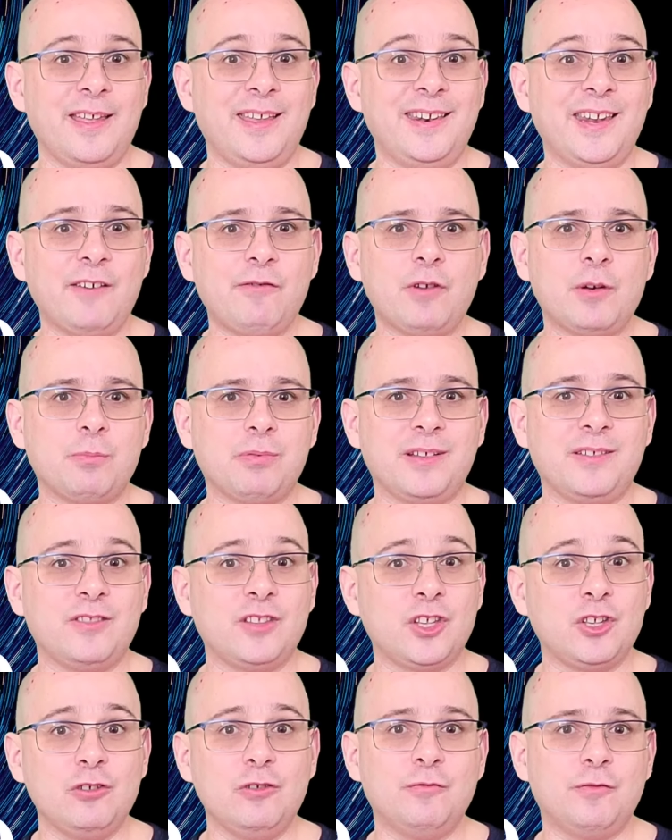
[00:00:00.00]
inevitably
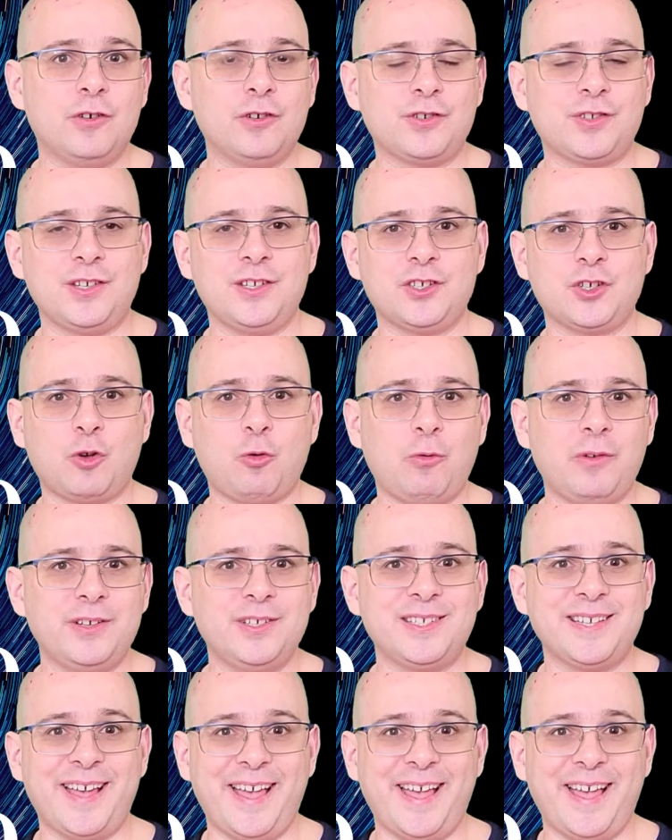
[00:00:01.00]
the universe is going